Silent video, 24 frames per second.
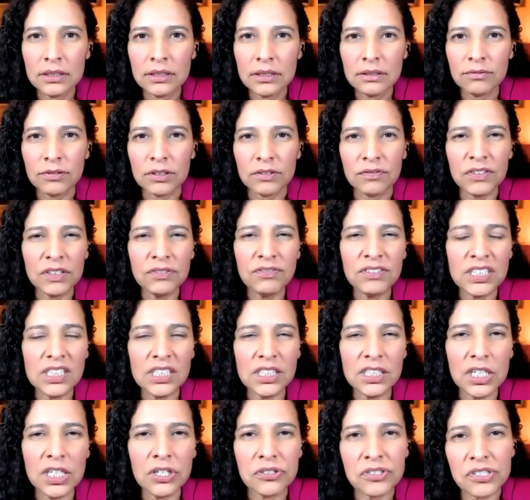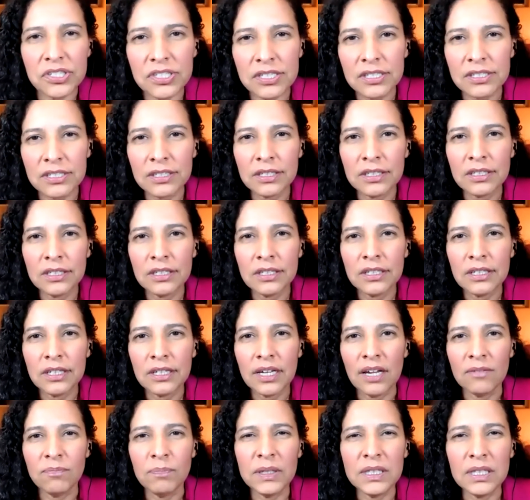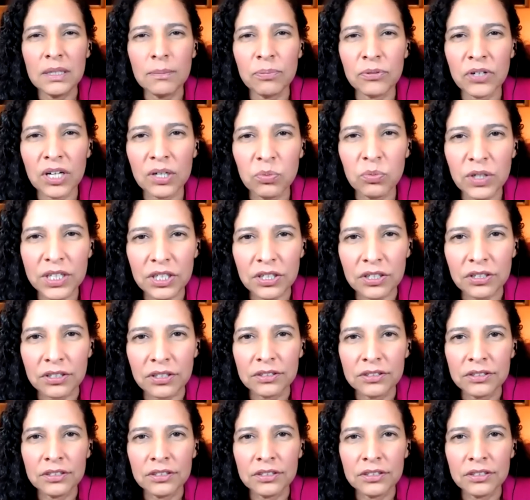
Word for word: for fifteen years, I've been the breadwinner,